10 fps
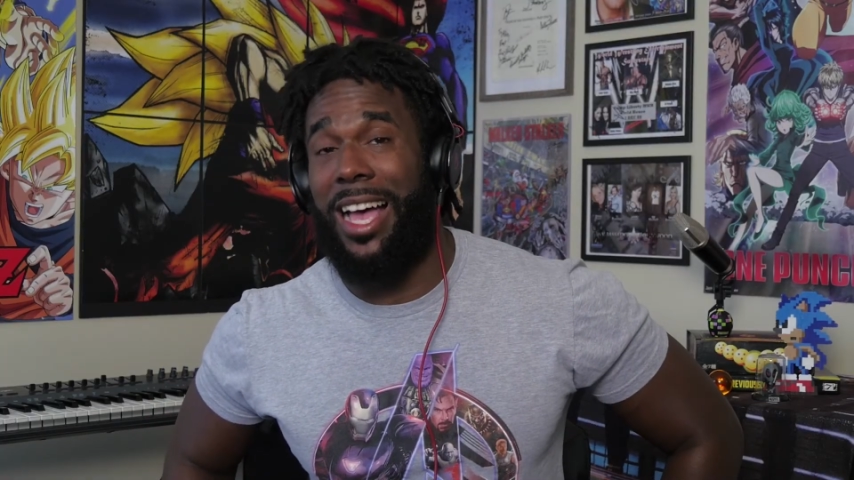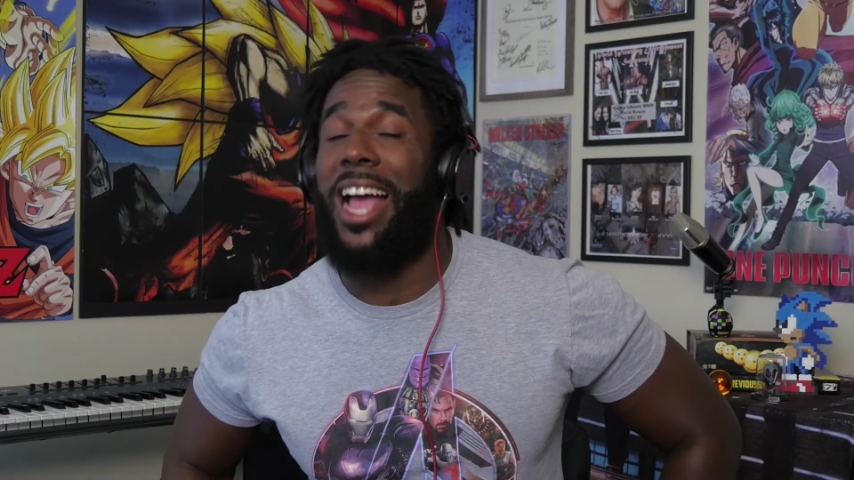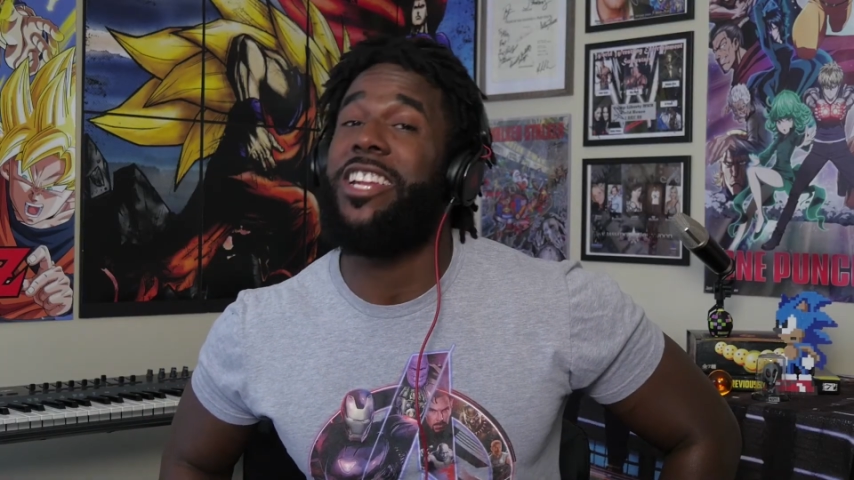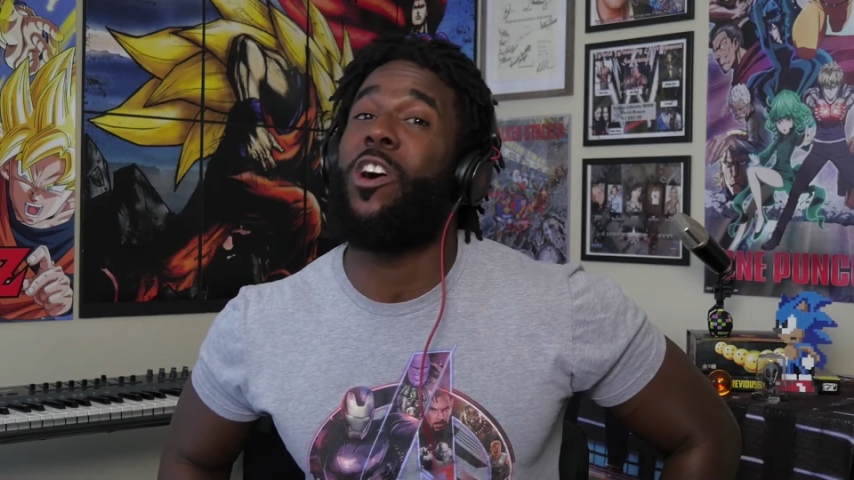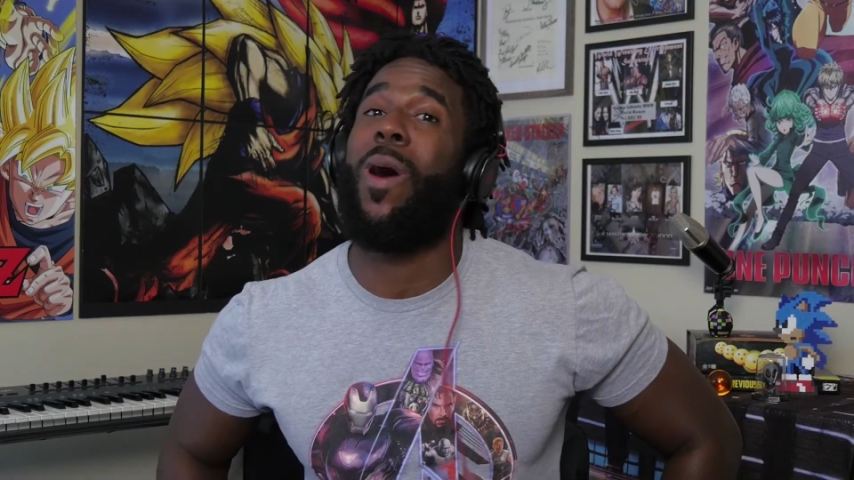I
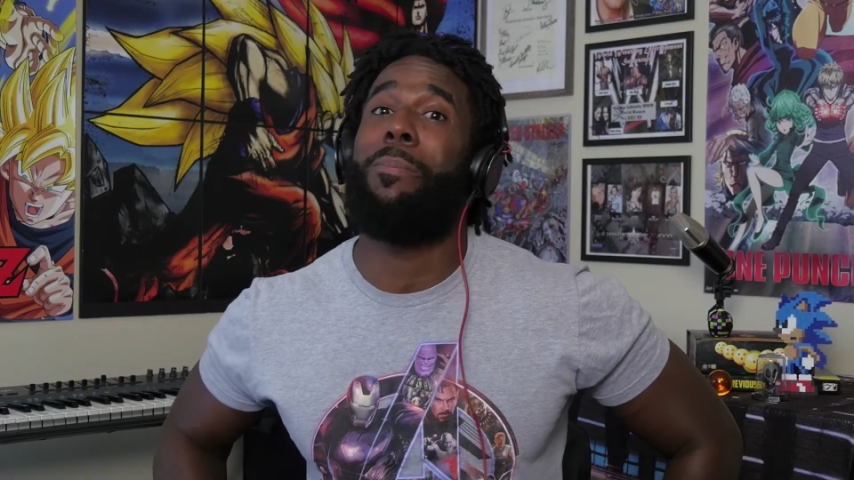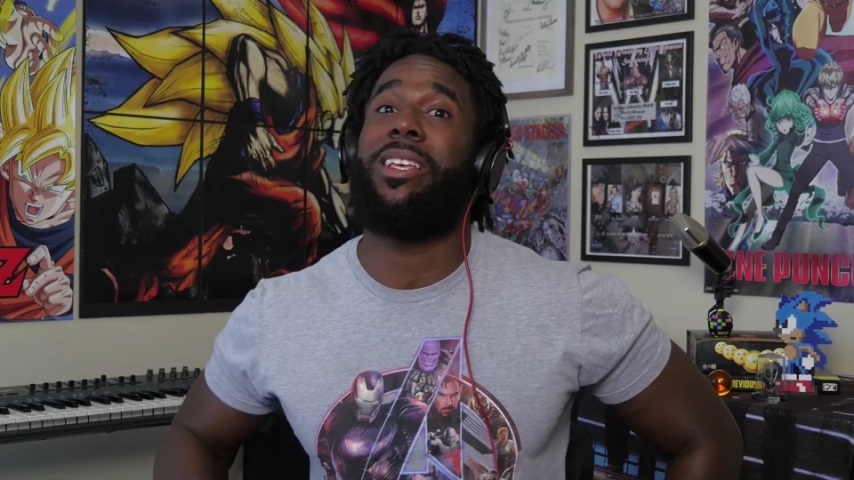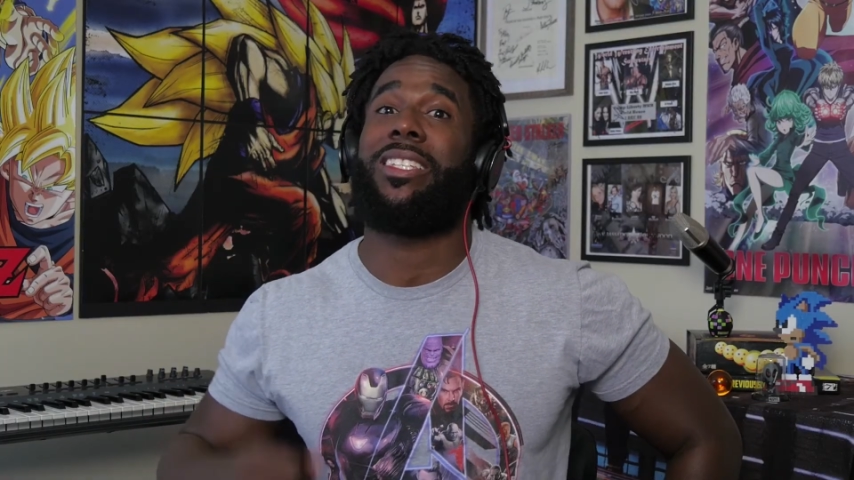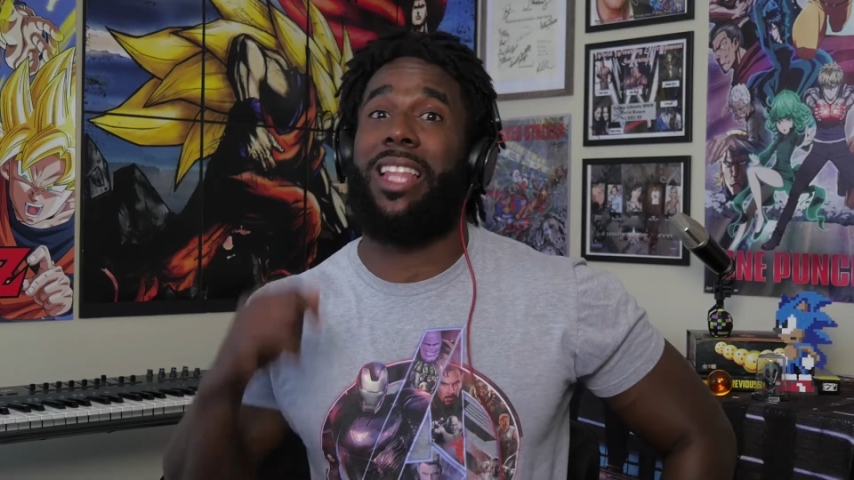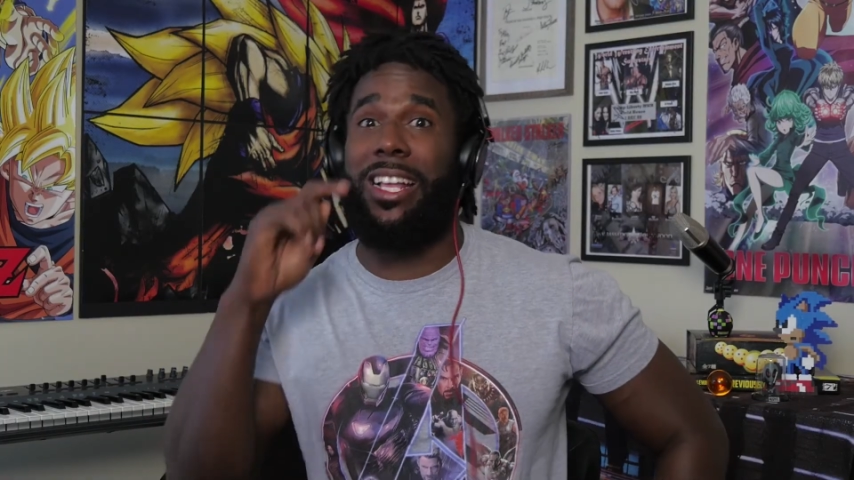know I
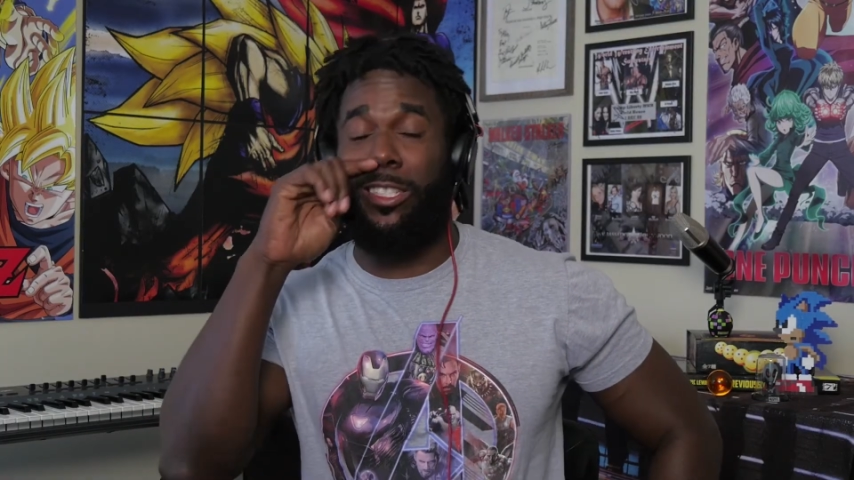missed like two